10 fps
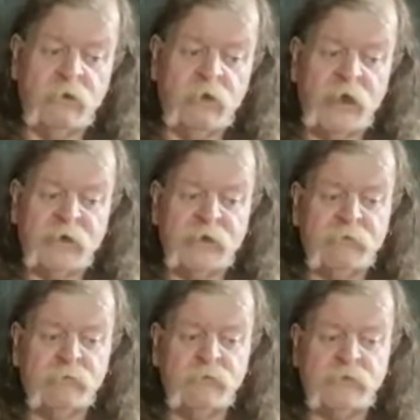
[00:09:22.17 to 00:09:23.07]

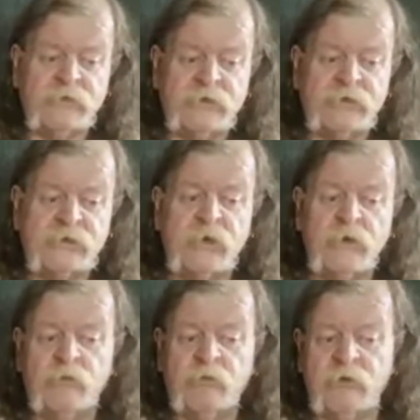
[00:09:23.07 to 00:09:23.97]
hanging was a
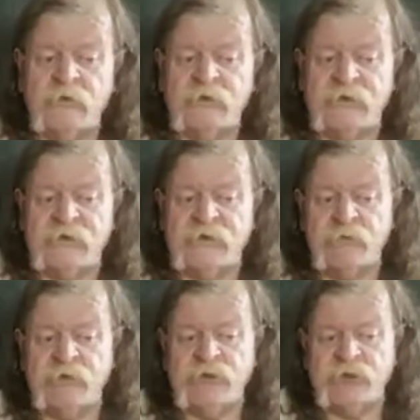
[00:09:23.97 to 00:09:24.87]
slow process. You
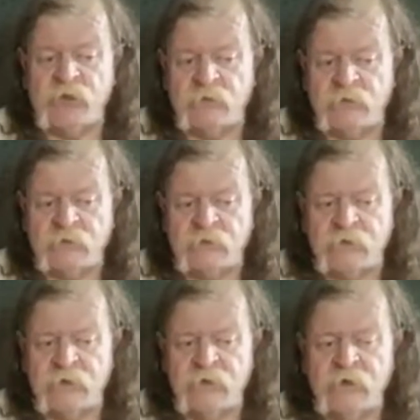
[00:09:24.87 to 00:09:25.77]
were choked.
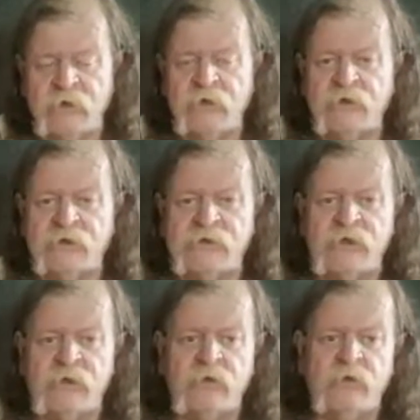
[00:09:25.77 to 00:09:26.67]

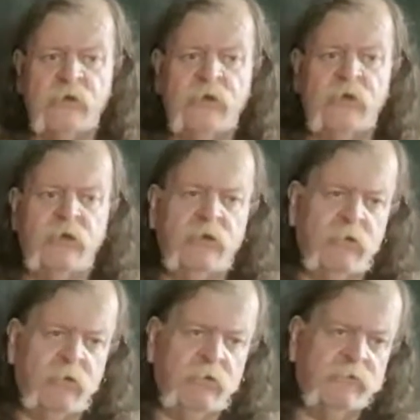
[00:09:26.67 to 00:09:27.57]
So
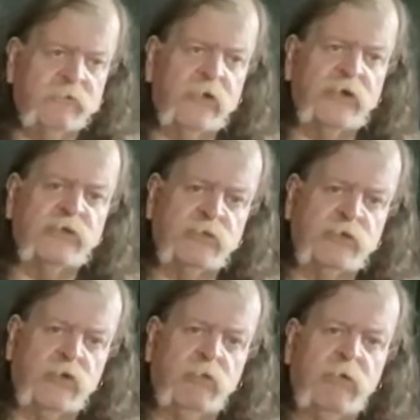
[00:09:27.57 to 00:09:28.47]
your friends would
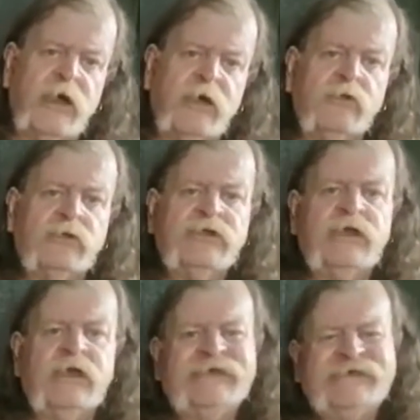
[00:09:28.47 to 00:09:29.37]
come, hang onto your
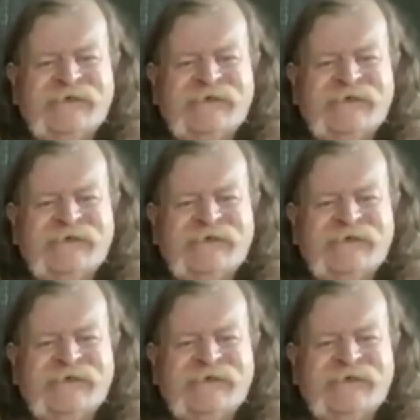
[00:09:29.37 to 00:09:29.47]
legs